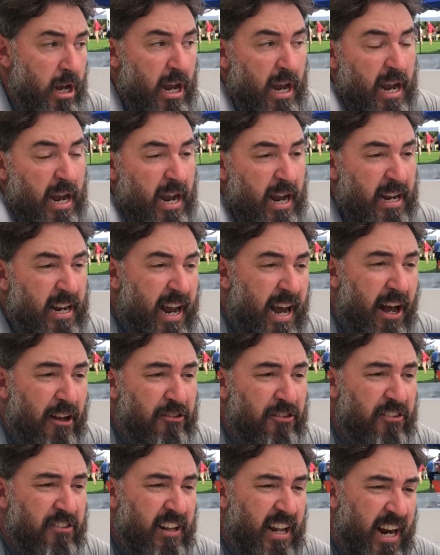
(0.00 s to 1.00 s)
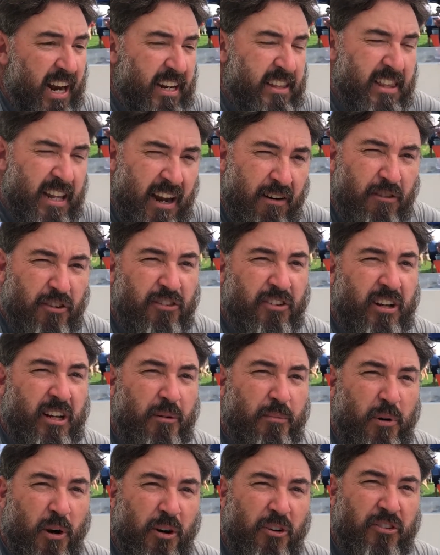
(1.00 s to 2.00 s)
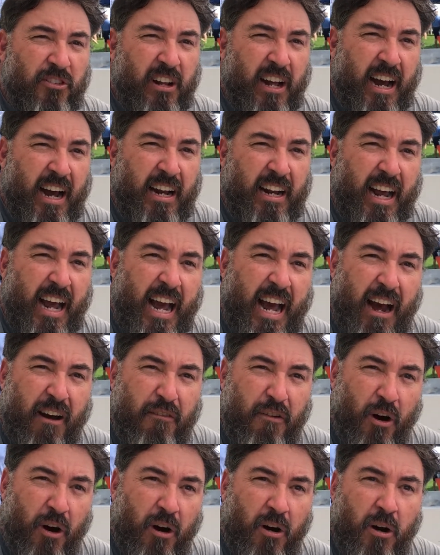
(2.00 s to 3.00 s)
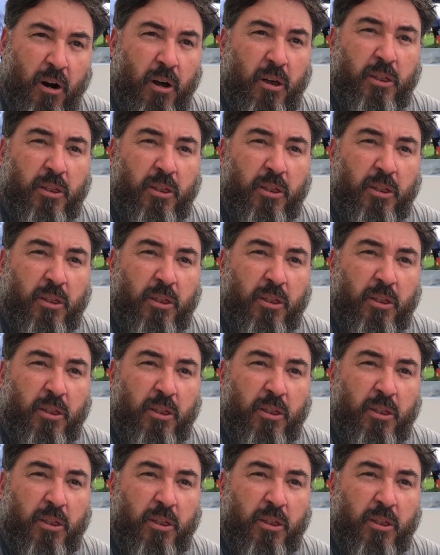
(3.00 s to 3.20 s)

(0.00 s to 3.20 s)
And houses that I'd never seen a person at ever,